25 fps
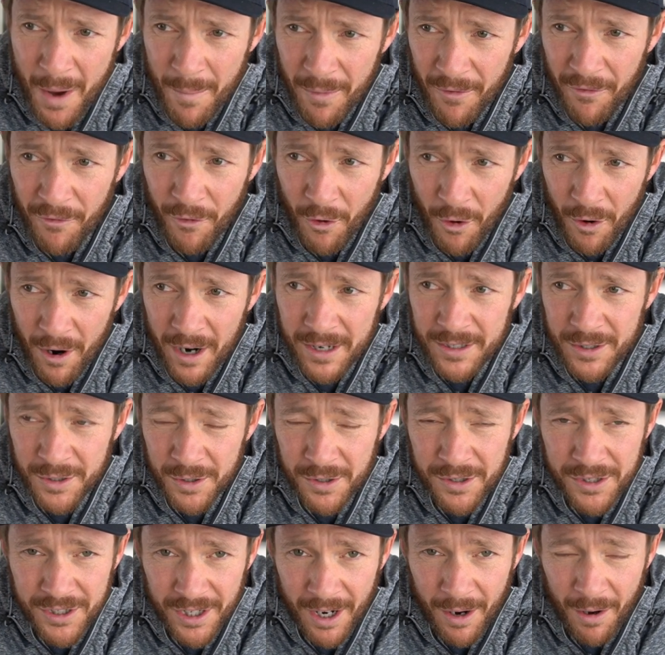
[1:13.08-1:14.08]
before I
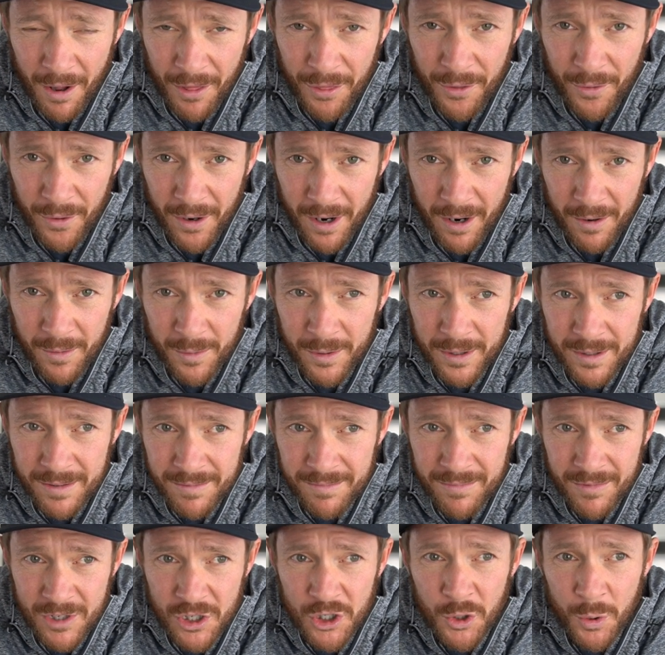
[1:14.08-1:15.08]
do so, I thought I
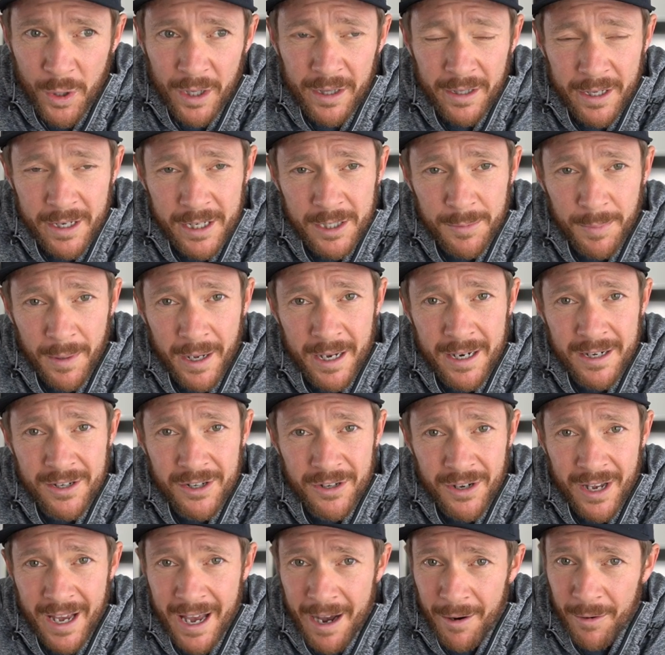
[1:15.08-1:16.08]
would just quickly explain
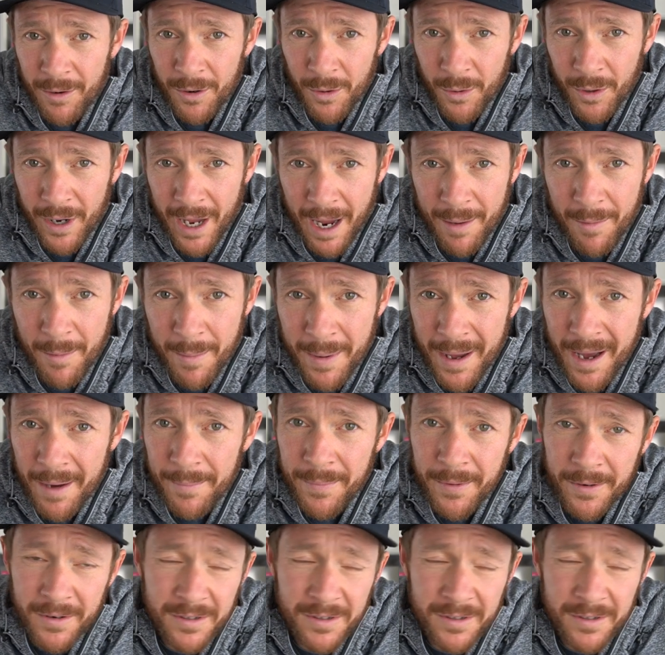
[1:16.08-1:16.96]
to you how it all came about,